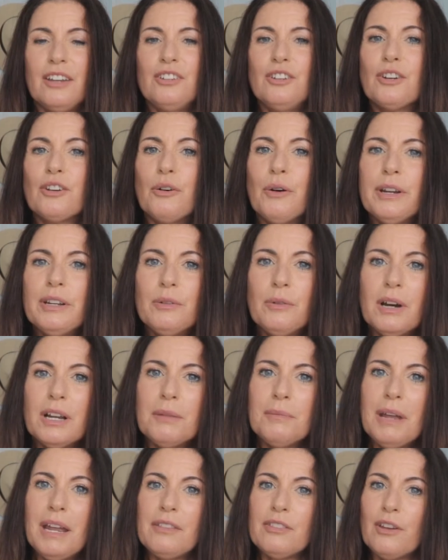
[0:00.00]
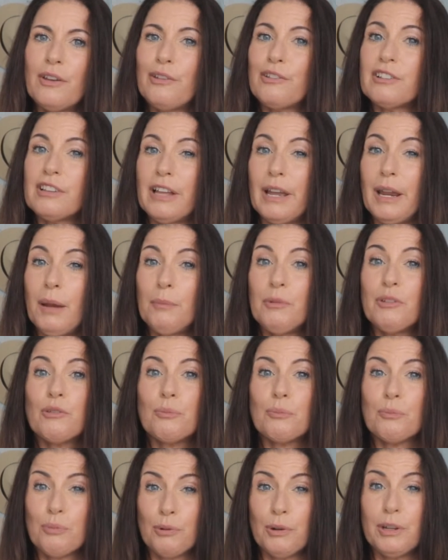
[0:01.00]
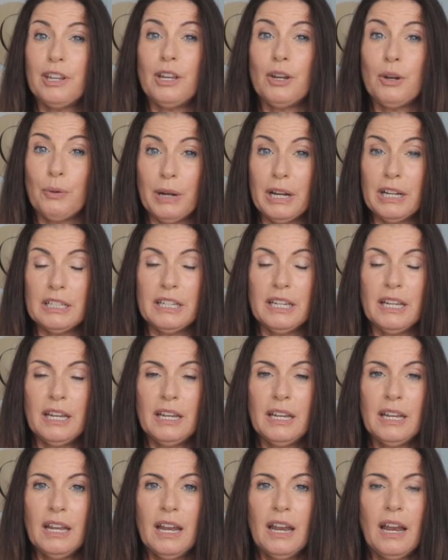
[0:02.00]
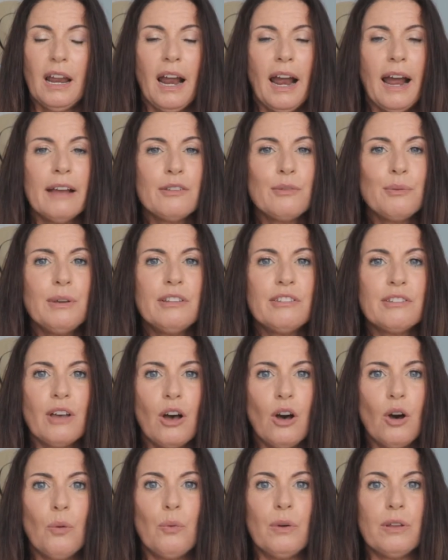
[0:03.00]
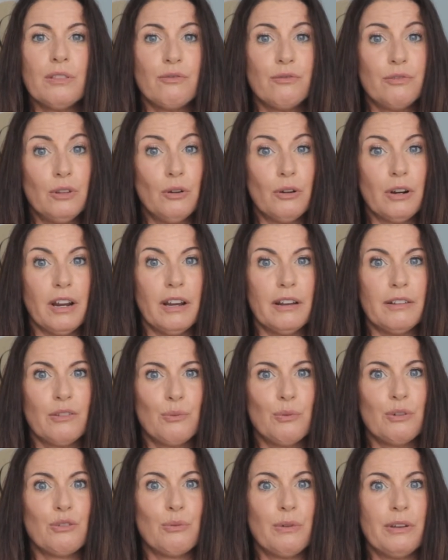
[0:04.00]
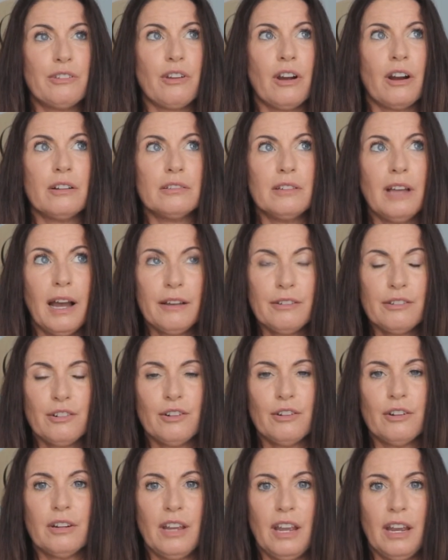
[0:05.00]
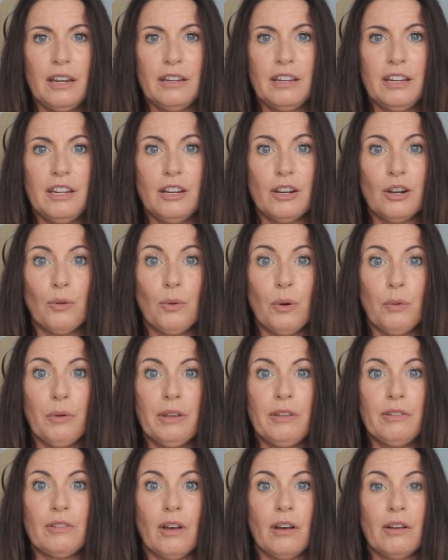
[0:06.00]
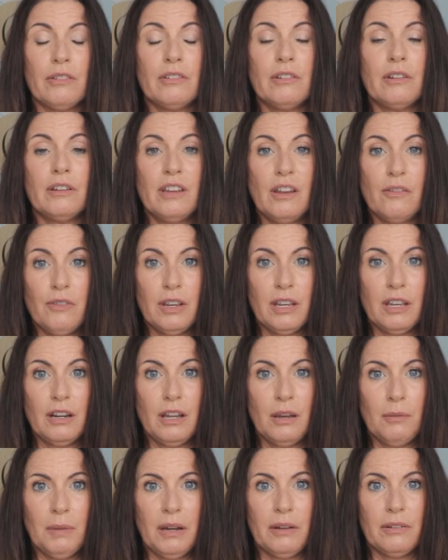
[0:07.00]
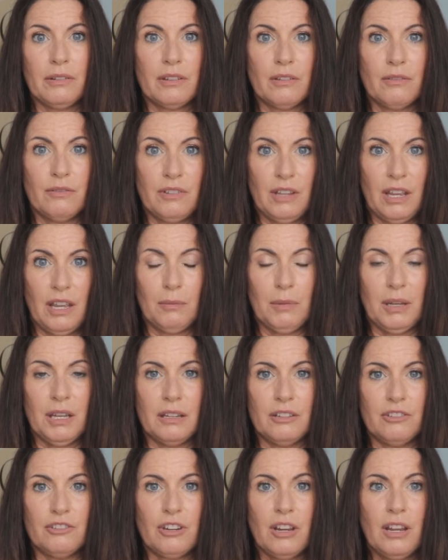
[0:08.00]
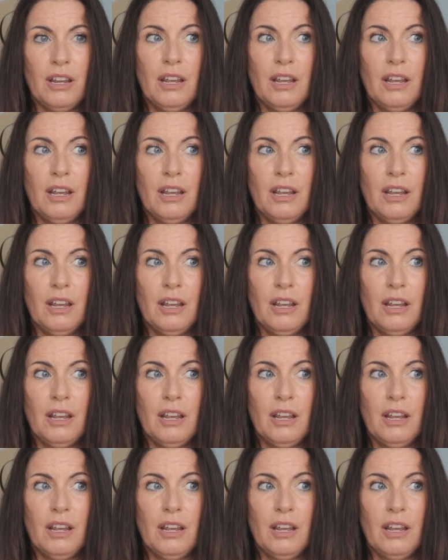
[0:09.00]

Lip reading: You're going to want to make those claims pretty quickly. As we saw with Florence, which was our last hurricane here where we saw significant amounts of damage,